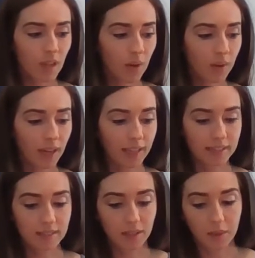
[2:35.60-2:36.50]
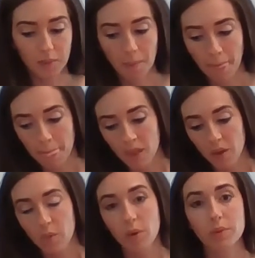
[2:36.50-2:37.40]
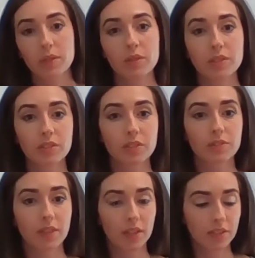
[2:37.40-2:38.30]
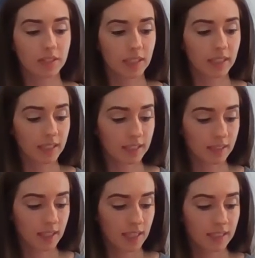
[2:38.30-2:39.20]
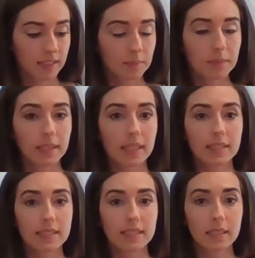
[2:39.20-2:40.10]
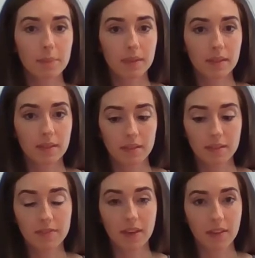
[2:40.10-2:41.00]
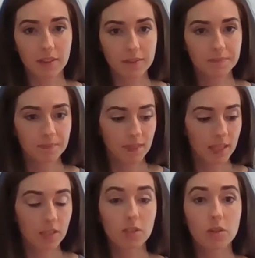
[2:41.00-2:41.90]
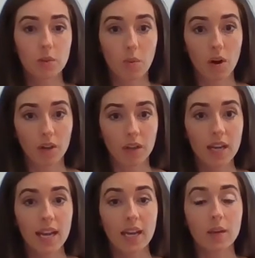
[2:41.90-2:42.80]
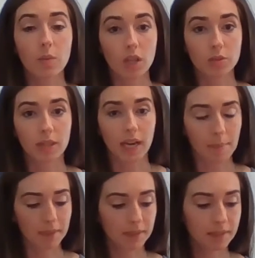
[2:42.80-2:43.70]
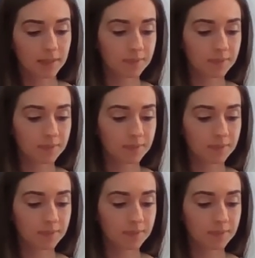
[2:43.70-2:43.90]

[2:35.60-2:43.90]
Okay, so what we're going to do first is simply dip the feather into the water and watch what happens.